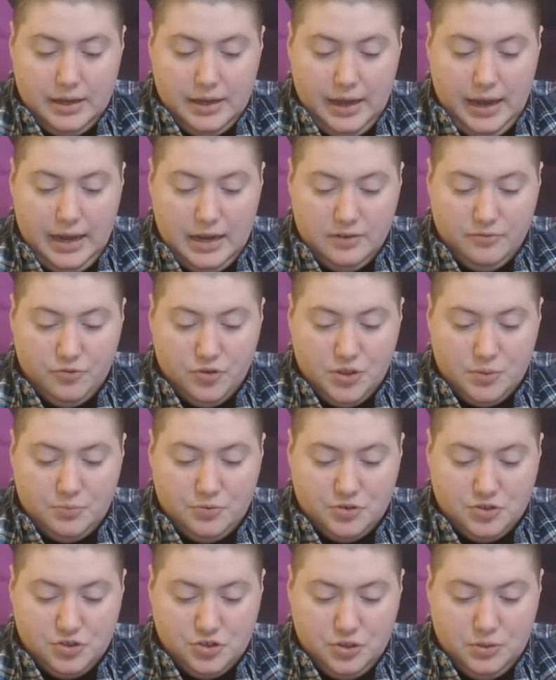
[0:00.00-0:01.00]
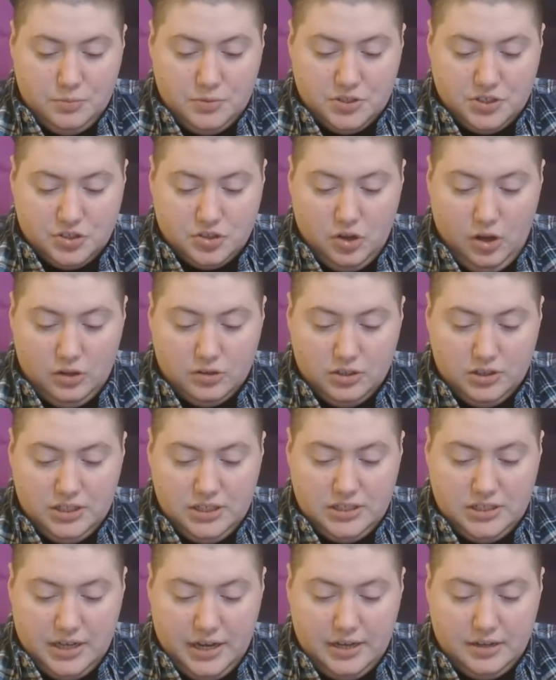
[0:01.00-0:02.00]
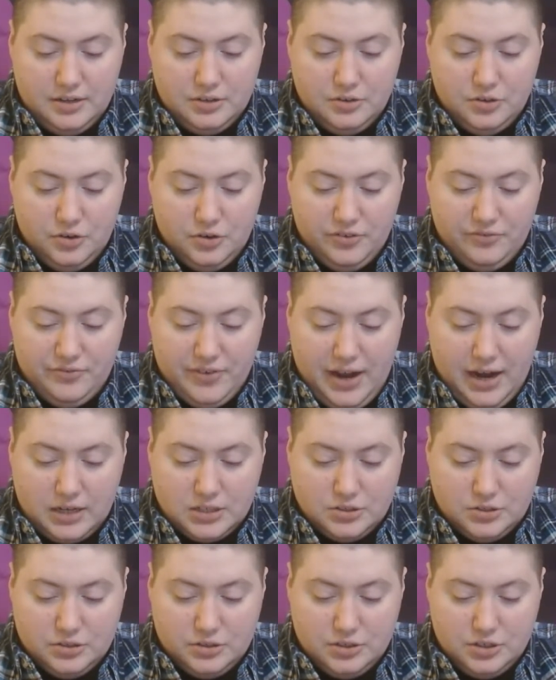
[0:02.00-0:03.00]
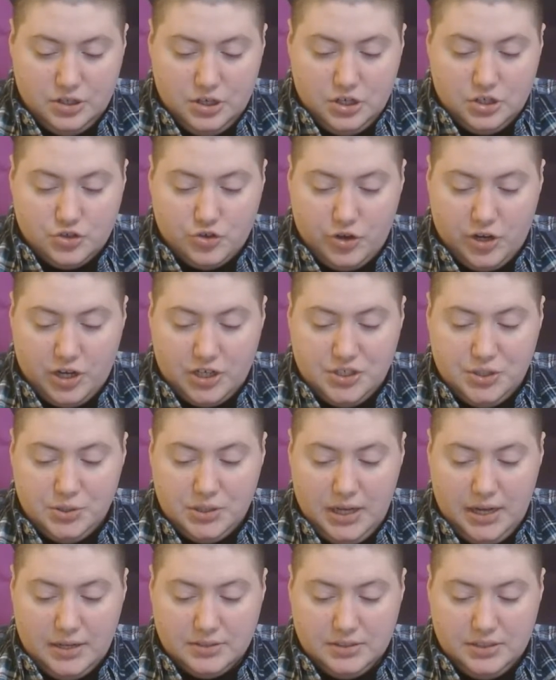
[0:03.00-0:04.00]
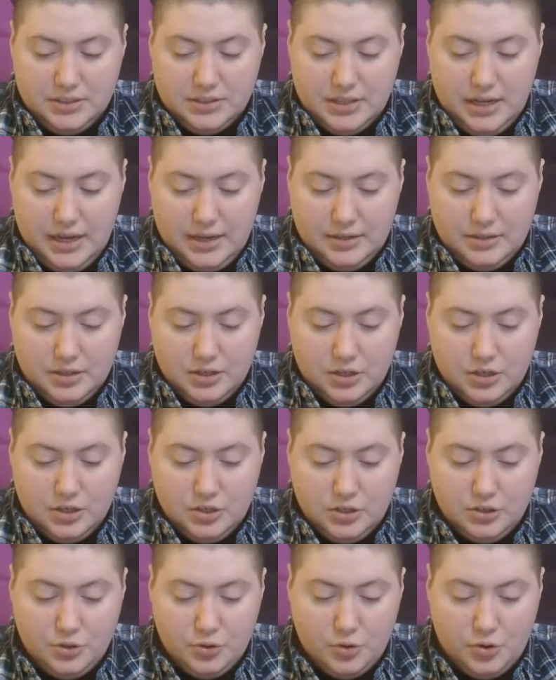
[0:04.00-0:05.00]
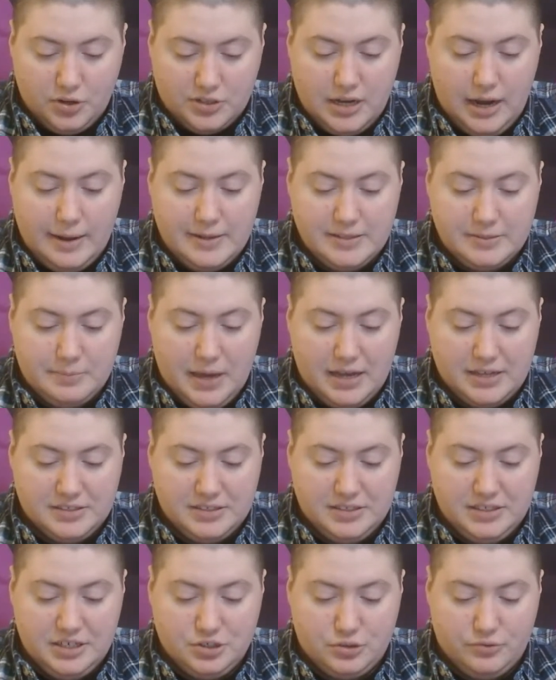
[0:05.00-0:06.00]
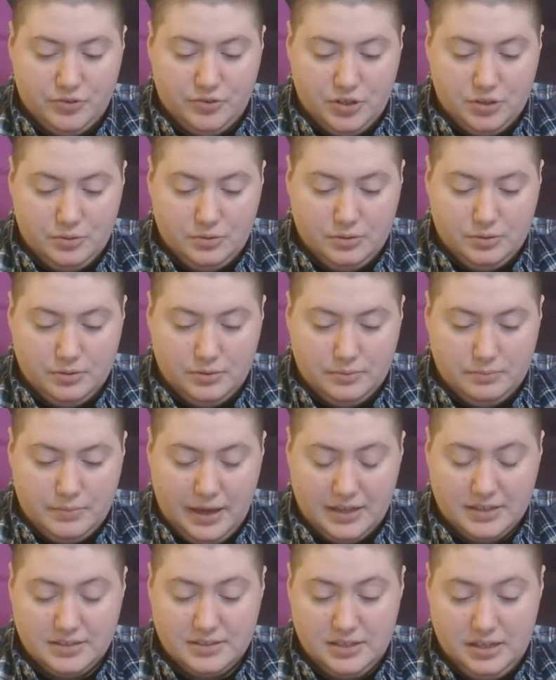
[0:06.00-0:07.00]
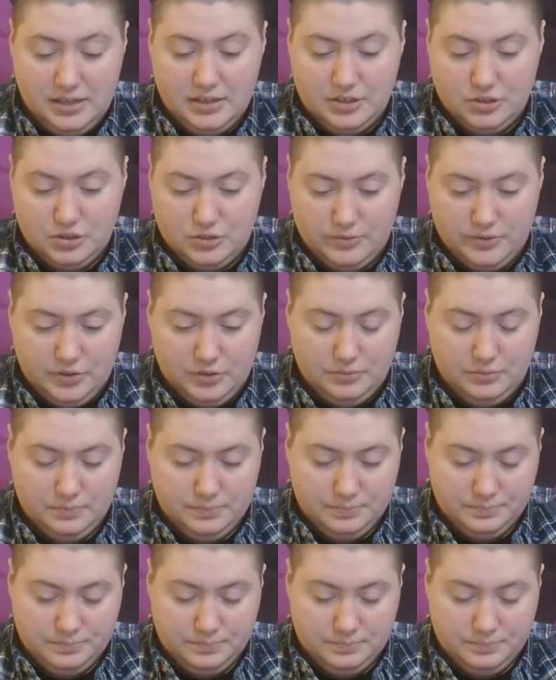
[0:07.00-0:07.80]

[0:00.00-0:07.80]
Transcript: and for the presumed scholarly dyke nerd factor during a 2010 New York Times Magazine interview.